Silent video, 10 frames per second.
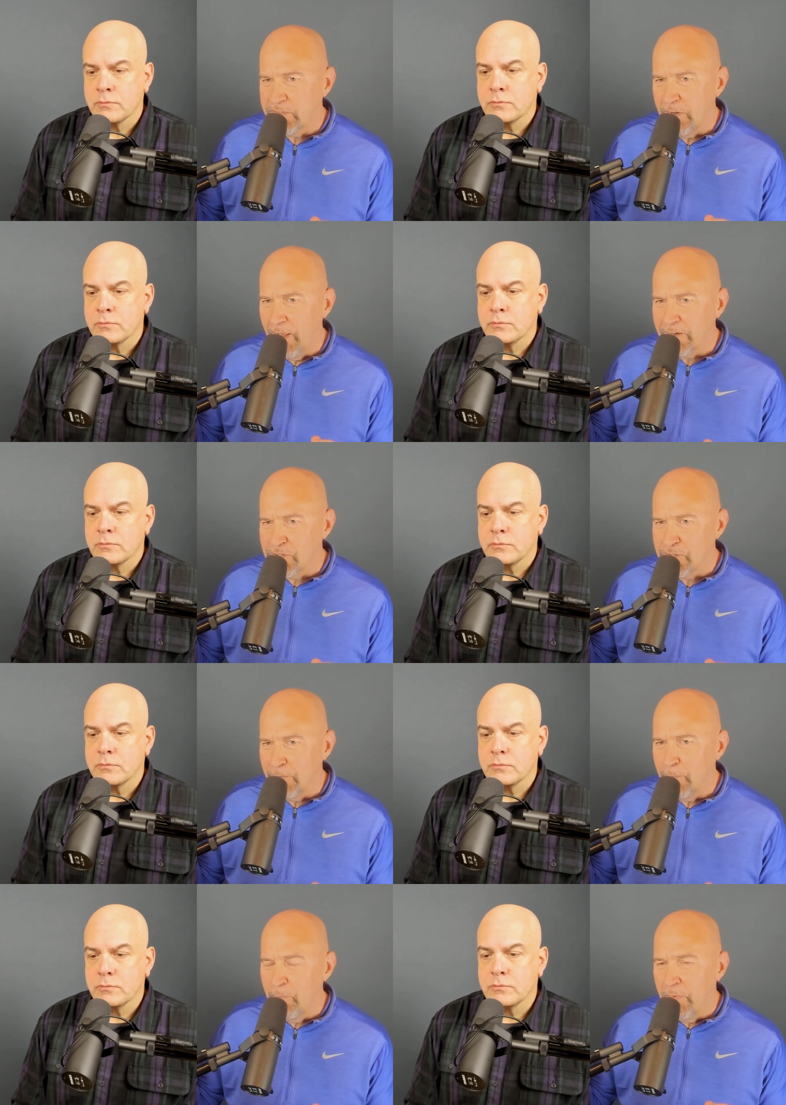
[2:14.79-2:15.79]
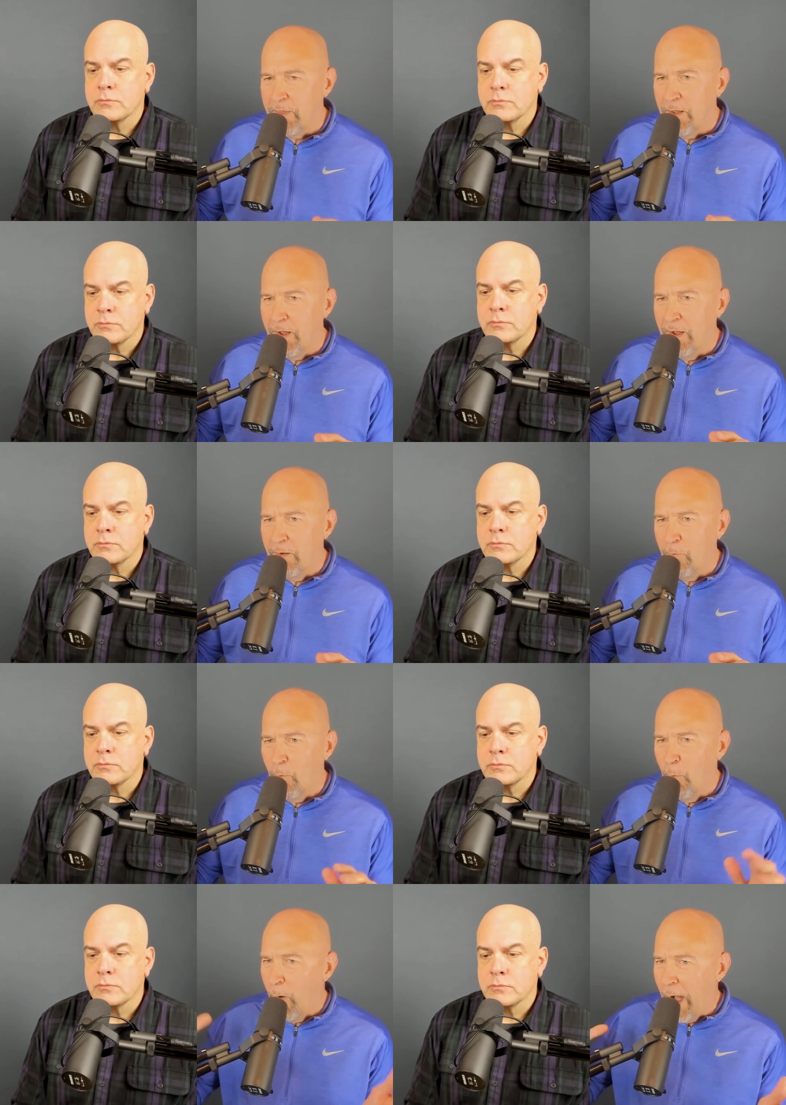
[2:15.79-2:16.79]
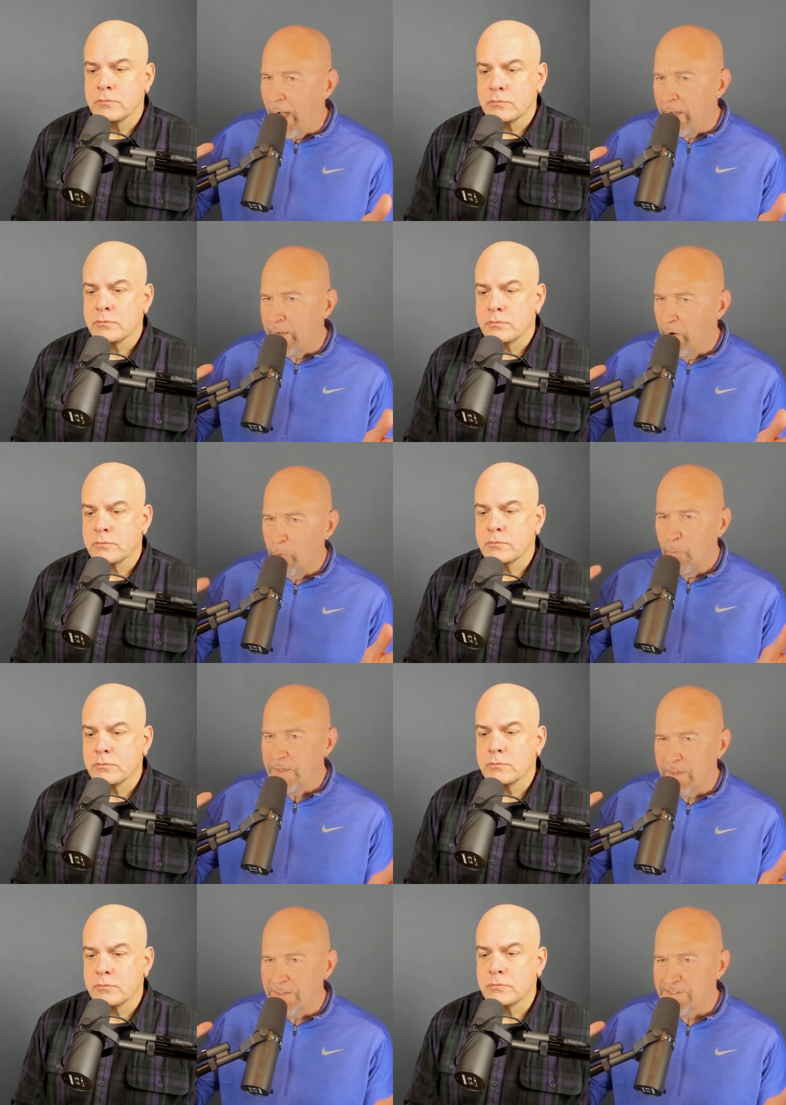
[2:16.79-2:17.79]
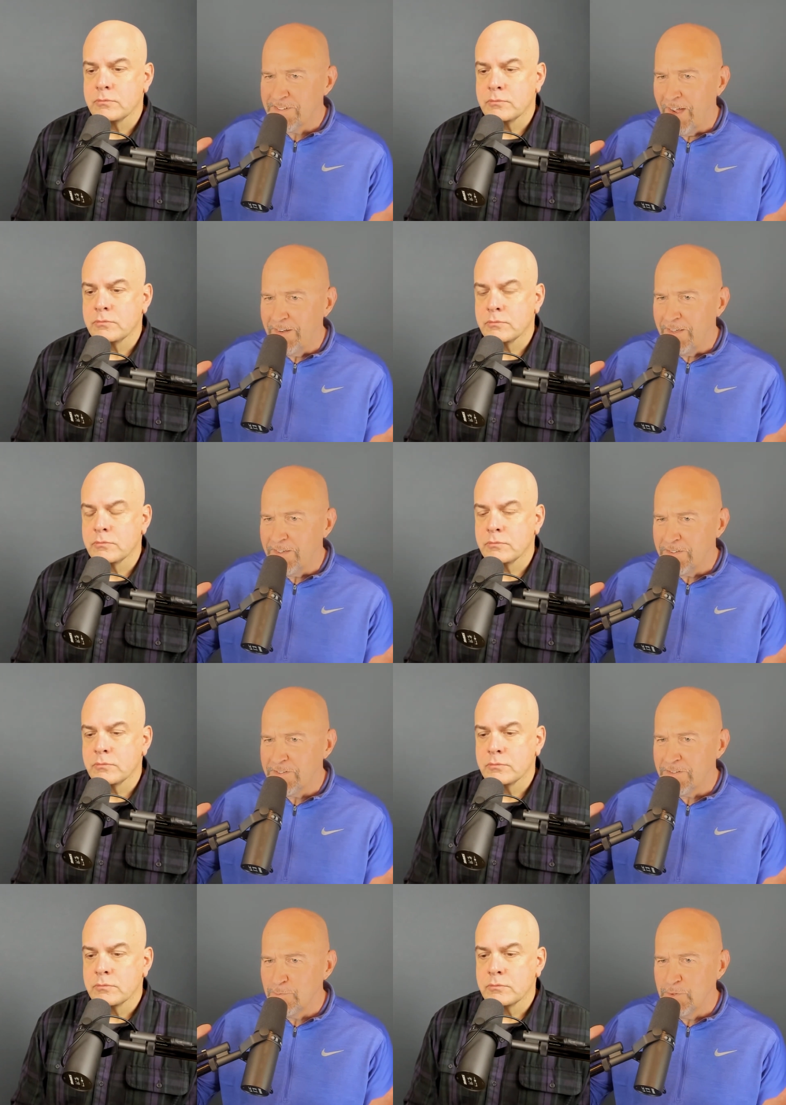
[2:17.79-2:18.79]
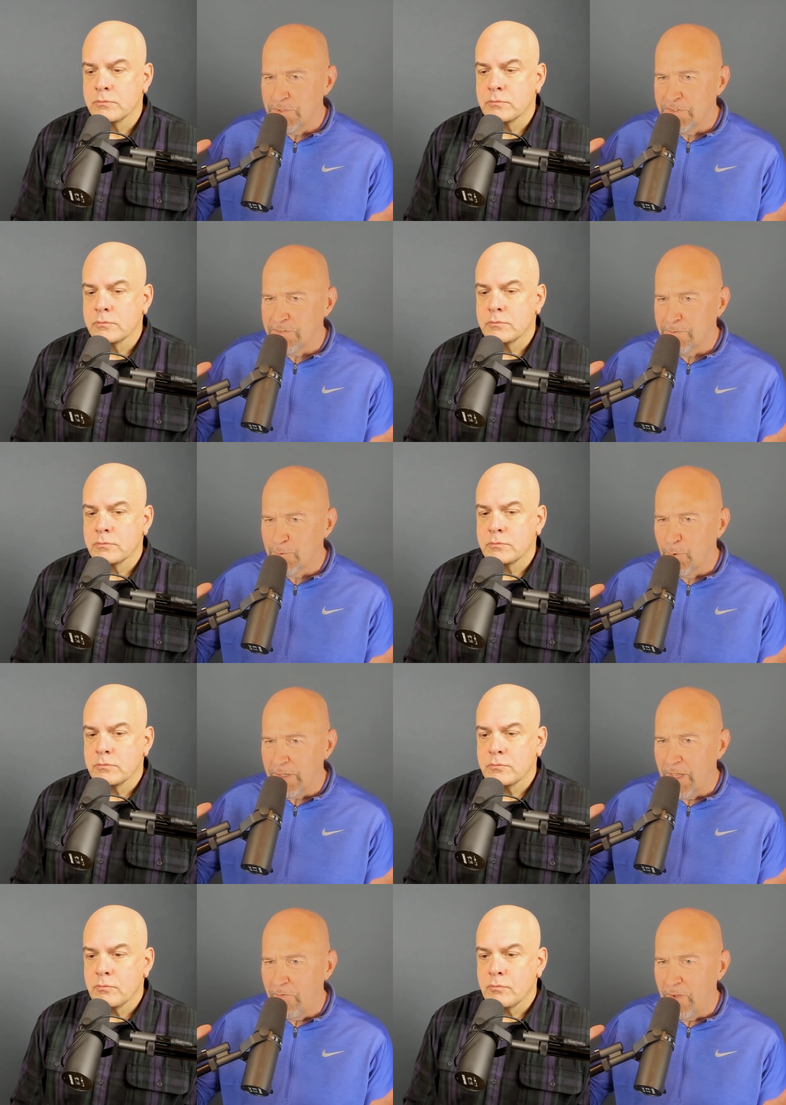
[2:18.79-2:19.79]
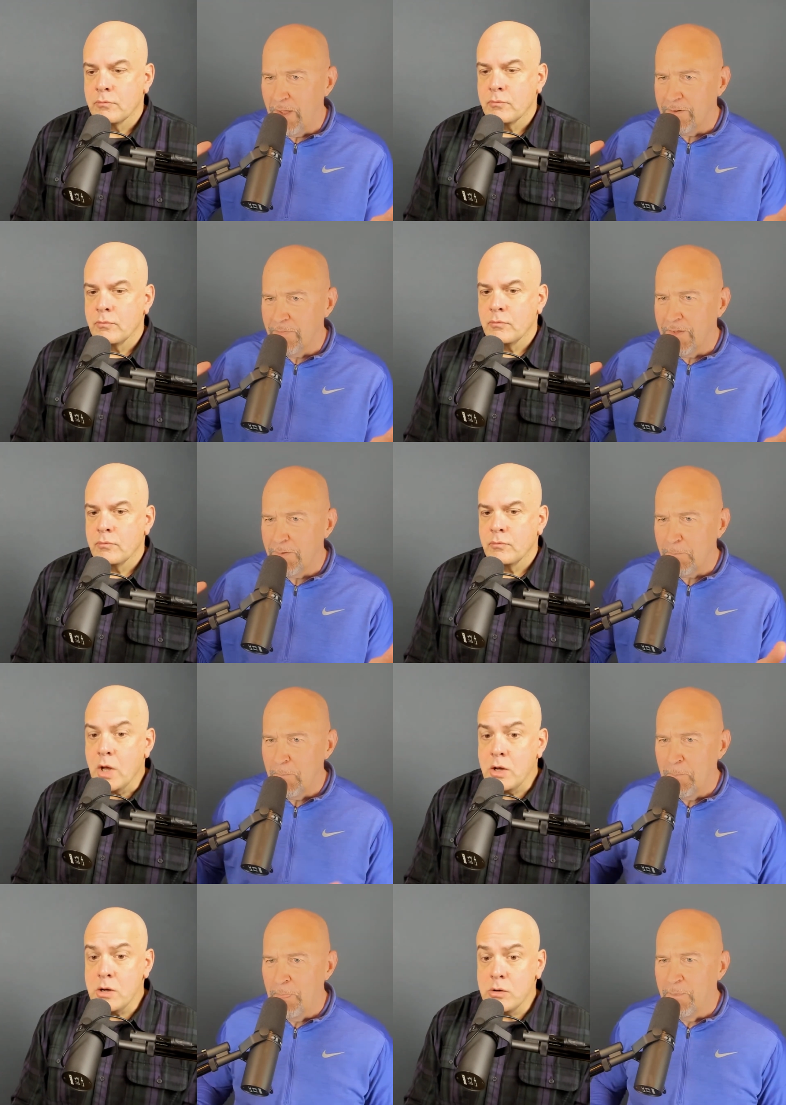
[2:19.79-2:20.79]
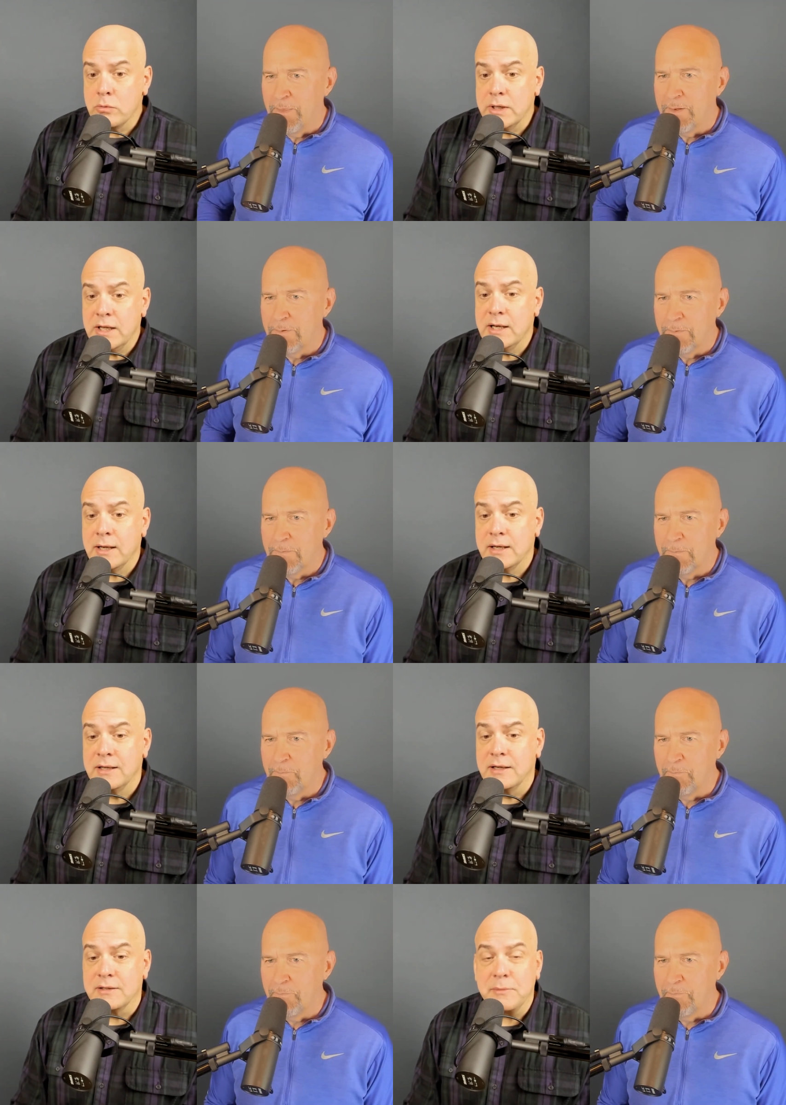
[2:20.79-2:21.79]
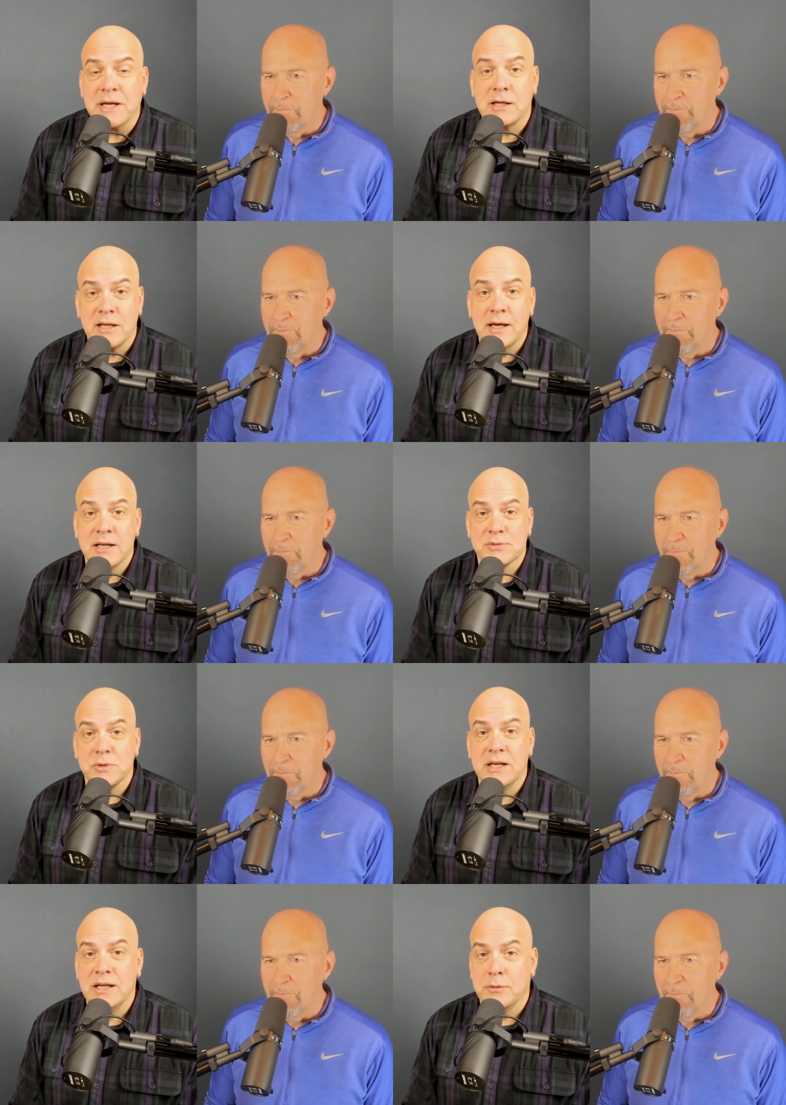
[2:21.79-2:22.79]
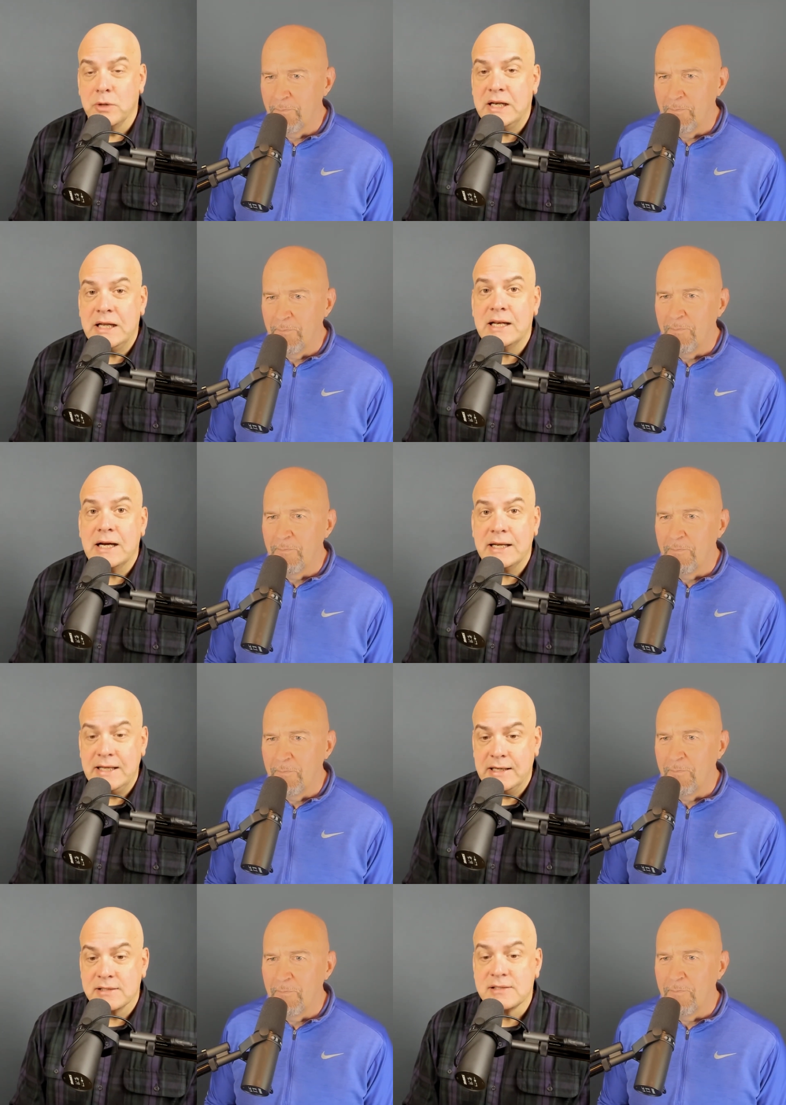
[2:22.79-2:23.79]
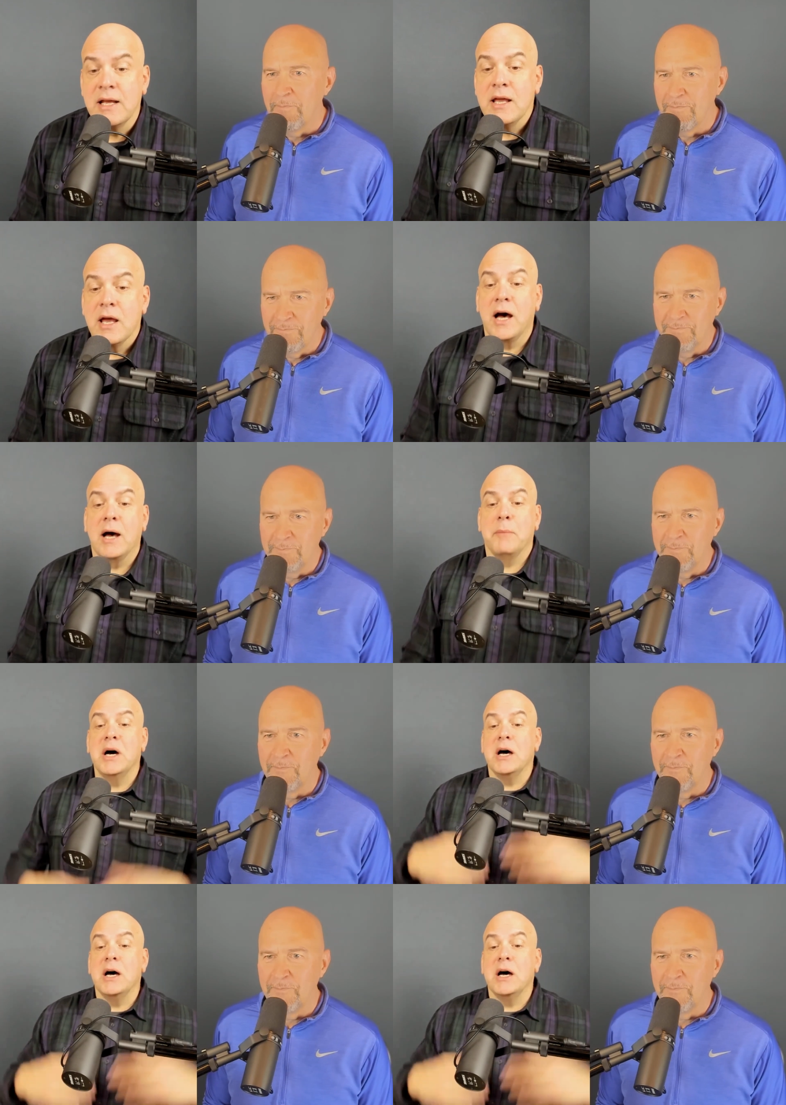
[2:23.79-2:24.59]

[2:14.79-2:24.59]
Speaker 1: selection. Uh, why are we against ideas? Just quick caveat on that.
Speaker 2: No, we need ideas, man. Yes, we need we need ideas. Uh,